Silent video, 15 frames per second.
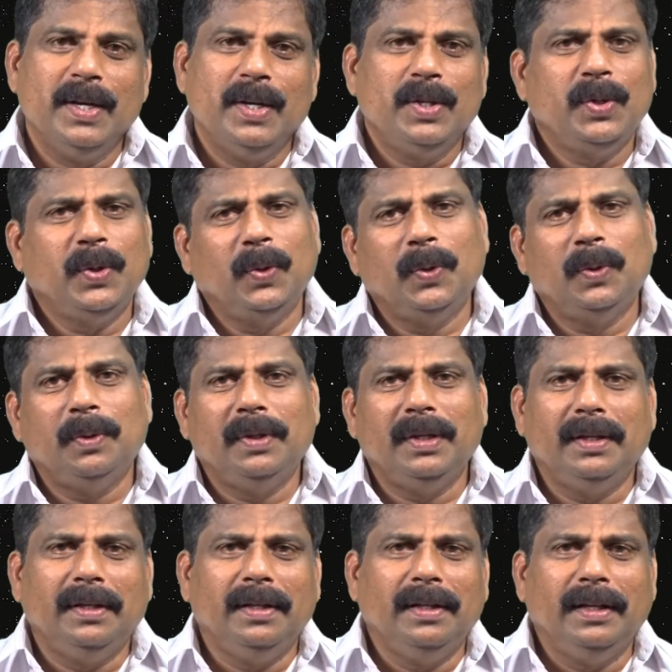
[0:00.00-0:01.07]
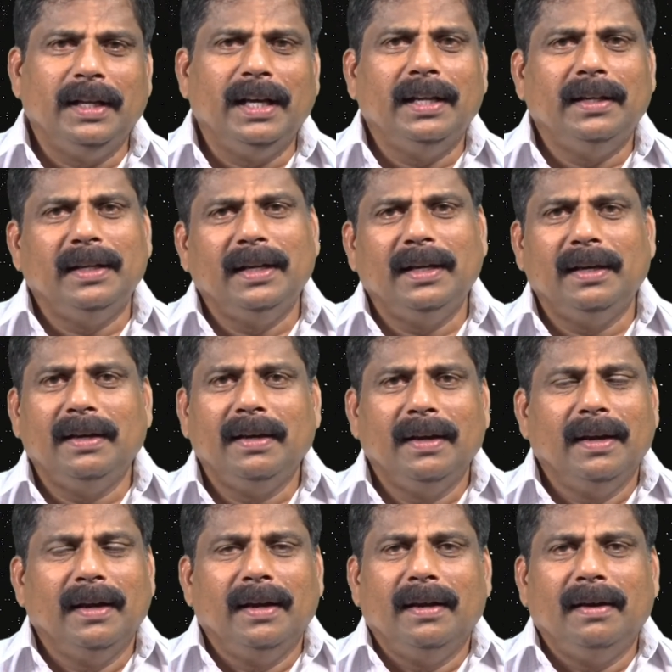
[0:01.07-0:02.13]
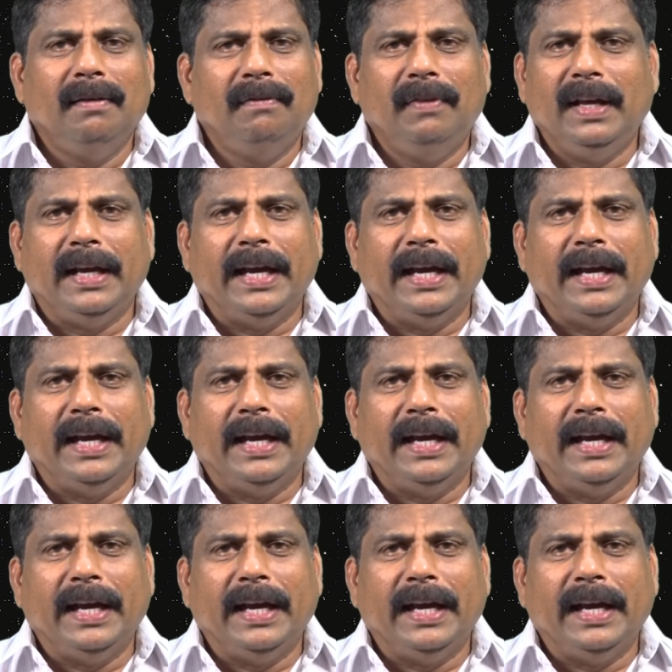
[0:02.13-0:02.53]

So they